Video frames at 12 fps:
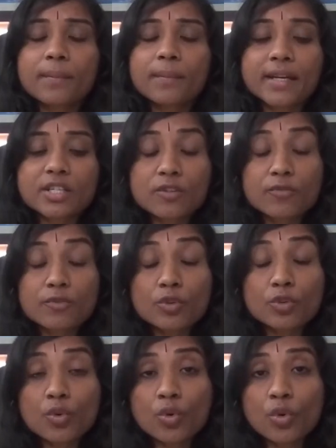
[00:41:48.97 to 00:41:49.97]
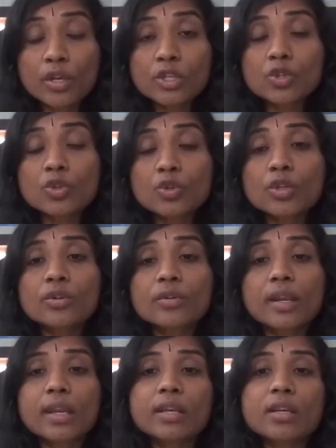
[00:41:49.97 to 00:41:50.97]
but if you go into
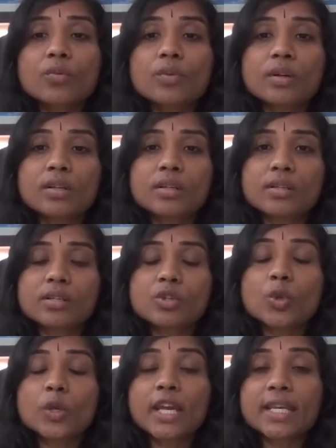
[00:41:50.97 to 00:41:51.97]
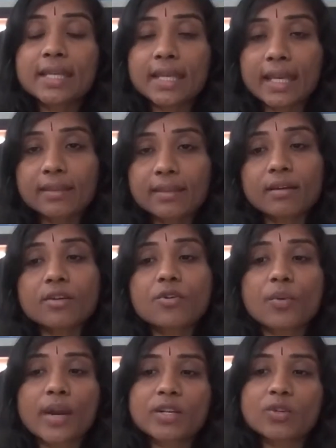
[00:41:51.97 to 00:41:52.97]
your inner world, you can get
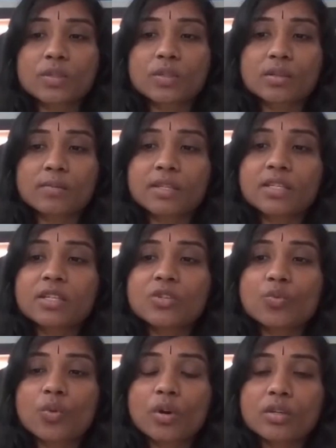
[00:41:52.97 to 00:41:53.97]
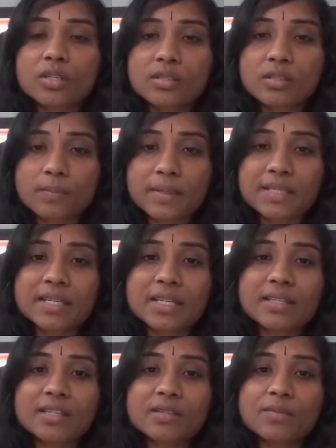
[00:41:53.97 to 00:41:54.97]
that right wisdom. This is what is depicted
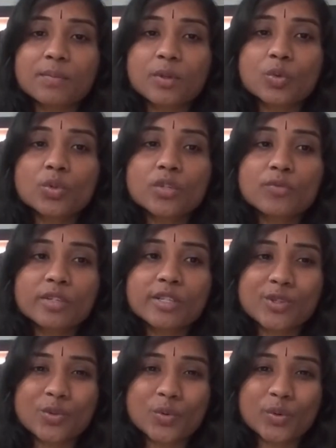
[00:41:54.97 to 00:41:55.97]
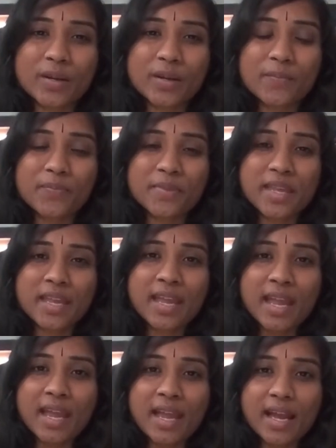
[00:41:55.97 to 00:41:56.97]
in this beautiful story.
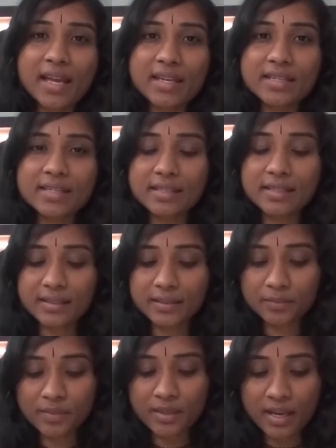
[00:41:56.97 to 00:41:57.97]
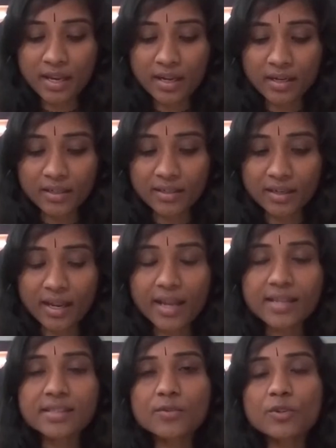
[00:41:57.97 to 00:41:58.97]
And
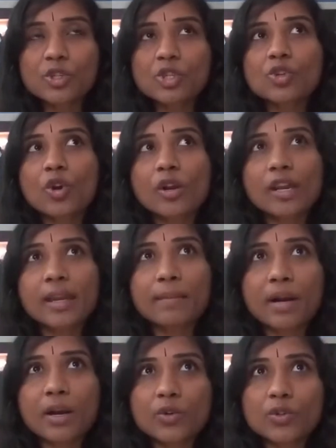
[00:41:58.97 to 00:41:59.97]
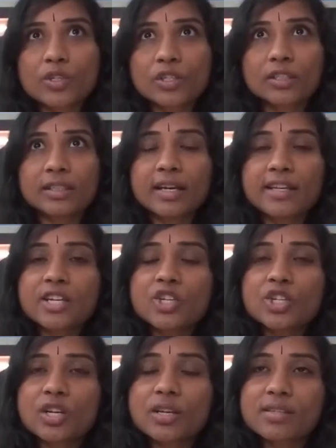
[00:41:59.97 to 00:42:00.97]
as I was just talking about
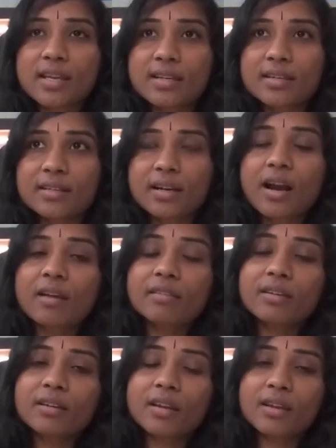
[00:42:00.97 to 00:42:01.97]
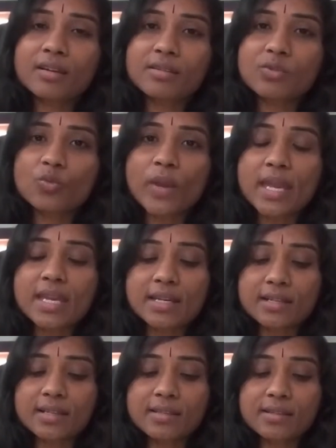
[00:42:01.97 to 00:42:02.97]
Ganesha's and Kartikeya's
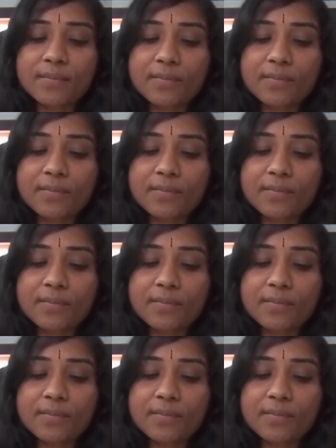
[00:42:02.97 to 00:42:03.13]
vehicles,